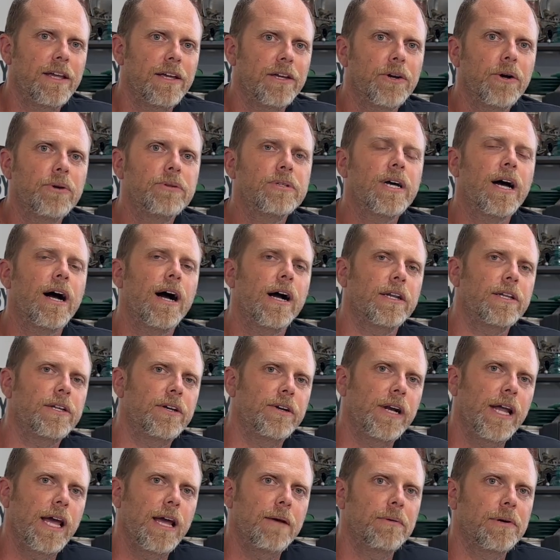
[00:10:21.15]
go talk to
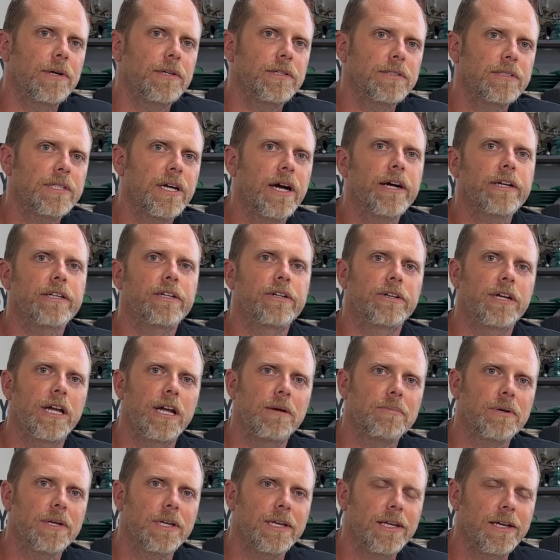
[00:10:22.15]
your neighbors, talk to your
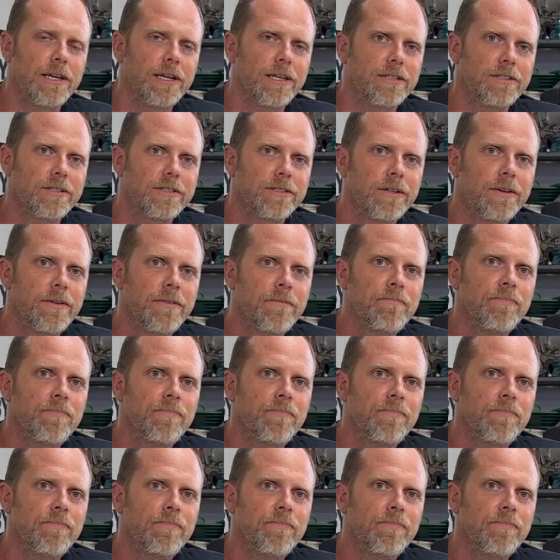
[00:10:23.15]
neighbor kids,